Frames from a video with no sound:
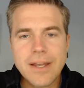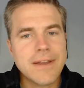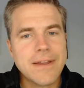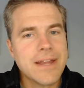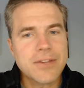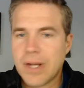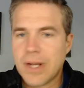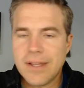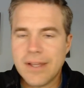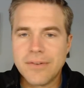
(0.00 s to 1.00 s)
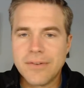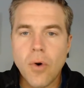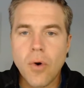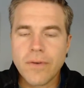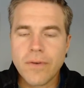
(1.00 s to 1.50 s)
and that's when I tend to
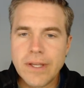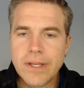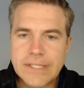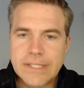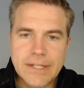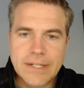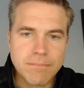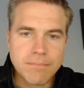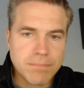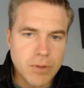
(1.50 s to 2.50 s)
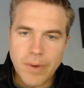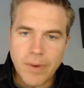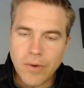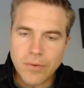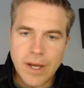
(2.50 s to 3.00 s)
overeat and blow my
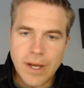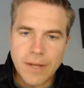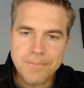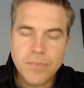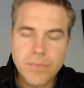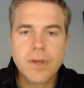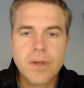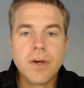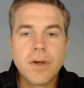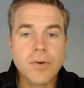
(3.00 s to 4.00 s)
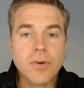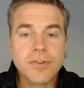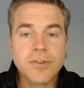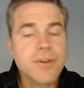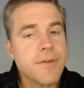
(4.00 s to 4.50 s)
whole diet. So
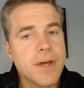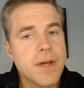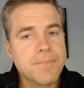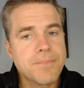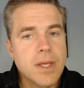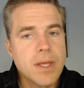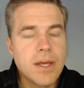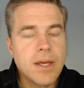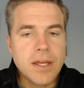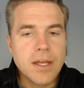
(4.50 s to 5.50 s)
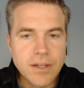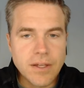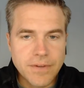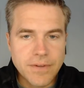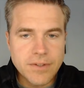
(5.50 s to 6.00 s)
here's the if then.
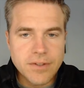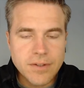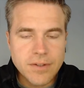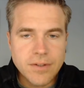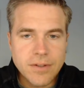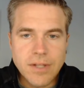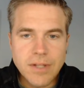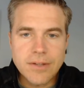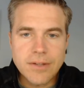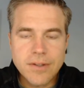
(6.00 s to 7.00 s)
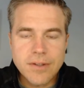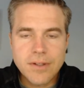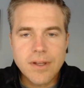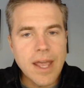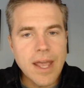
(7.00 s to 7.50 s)
If it's late
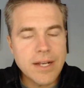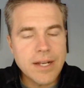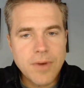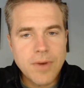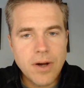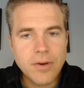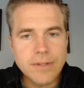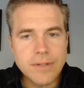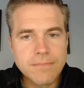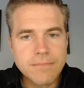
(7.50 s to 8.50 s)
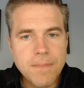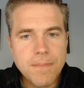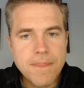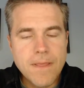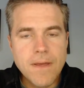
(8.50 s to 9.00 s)
and I'm hungry,
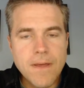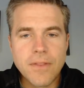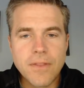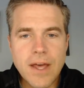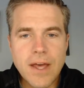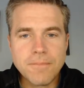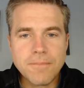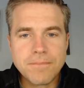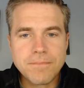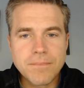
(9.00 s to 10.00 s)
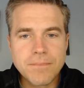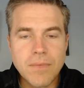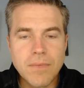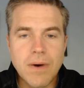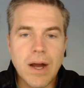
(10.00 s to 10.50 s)
then
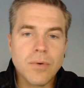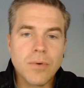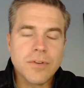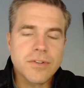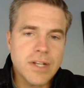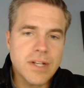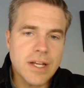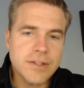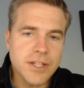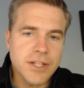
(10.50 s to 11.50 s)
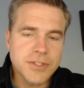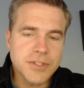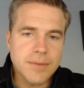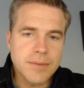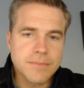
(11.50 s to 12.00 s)
I will sit at the kitchen
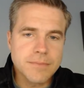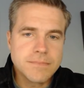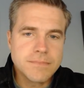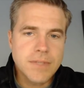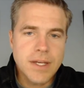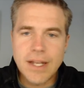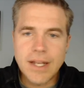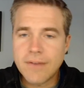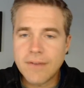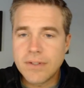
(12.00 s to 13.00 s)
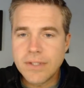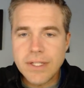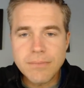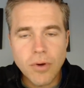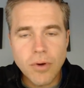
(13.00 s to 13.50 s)
table and have a
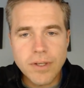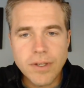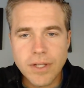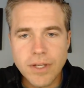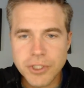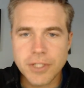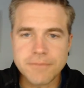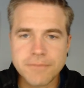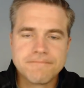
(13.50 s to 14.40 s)
lean protein like chicken.